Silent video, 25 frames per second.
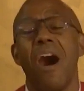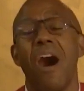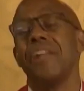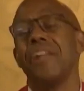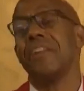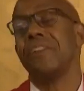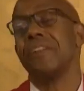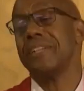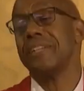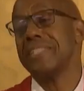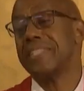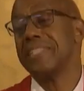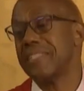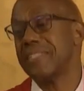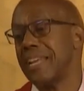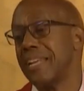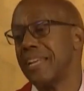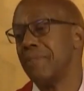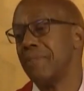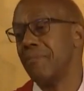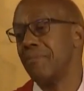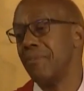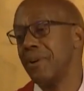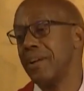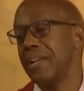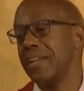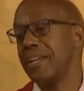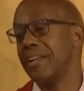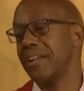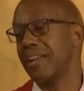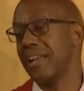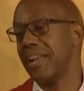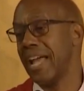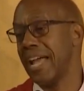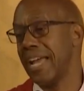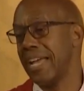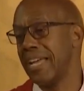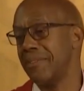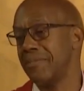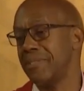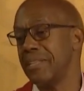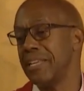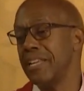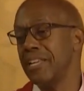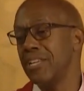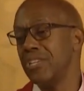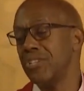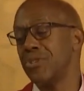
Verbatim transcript: honor and celebrate their lives